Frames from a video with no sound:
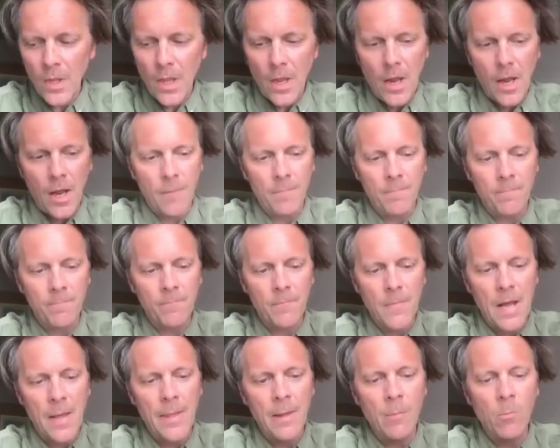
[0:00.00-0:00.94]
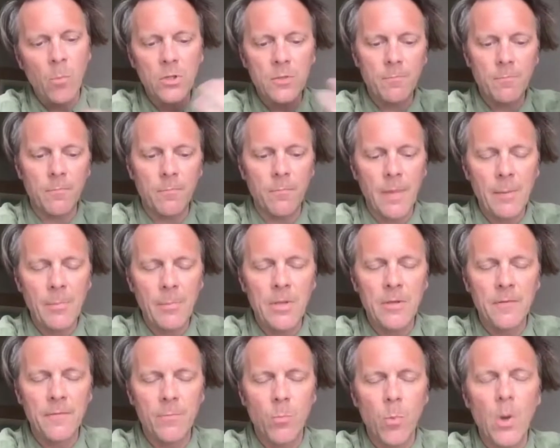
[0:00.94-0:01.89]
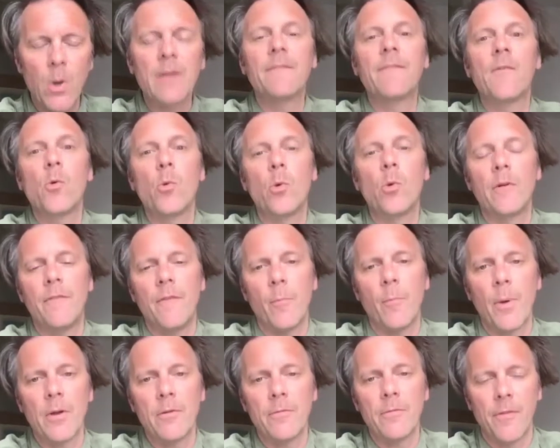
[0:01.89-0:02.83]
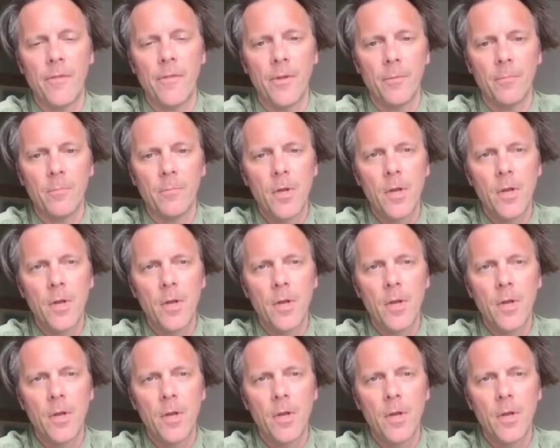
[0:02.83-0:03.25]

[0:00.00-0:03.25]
and then what's maybe the way forward for both of them.